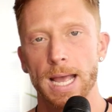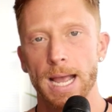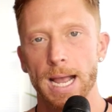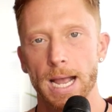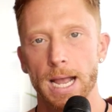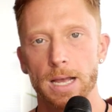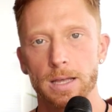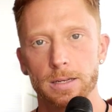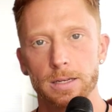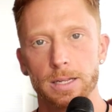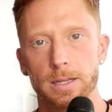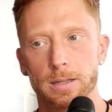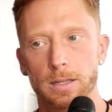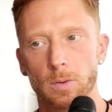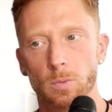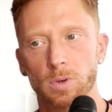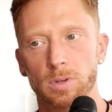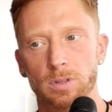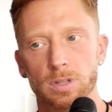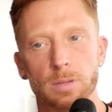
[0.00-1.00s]
And then
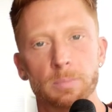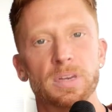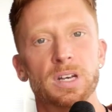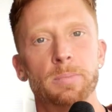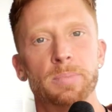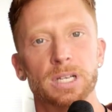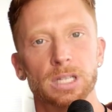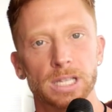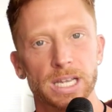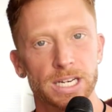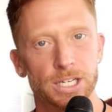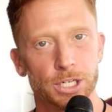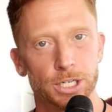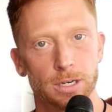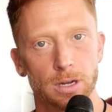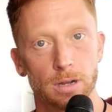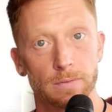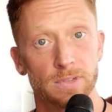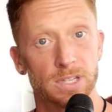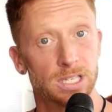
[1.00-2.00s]
with the manipulation
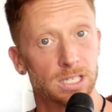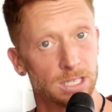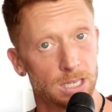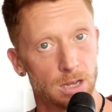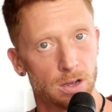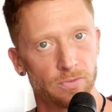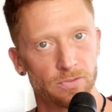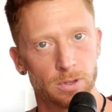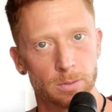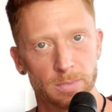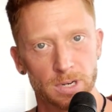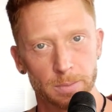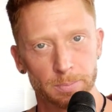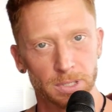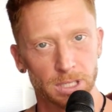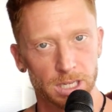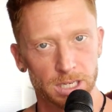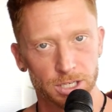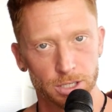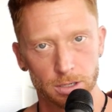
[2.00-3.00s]
of the self, the
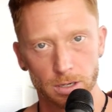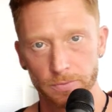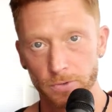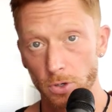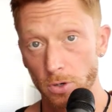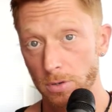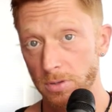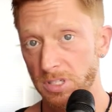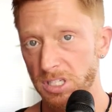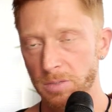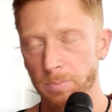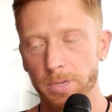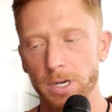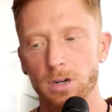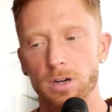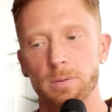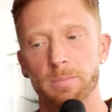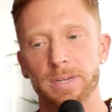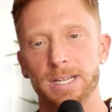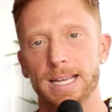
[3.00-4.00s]
manipulation of your own
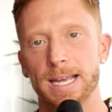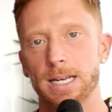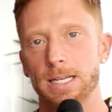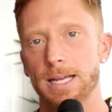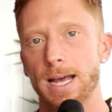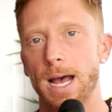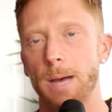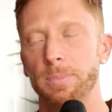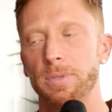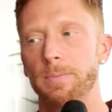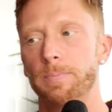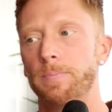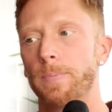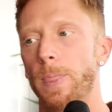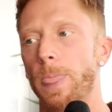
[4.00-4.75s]
spirit began to happen.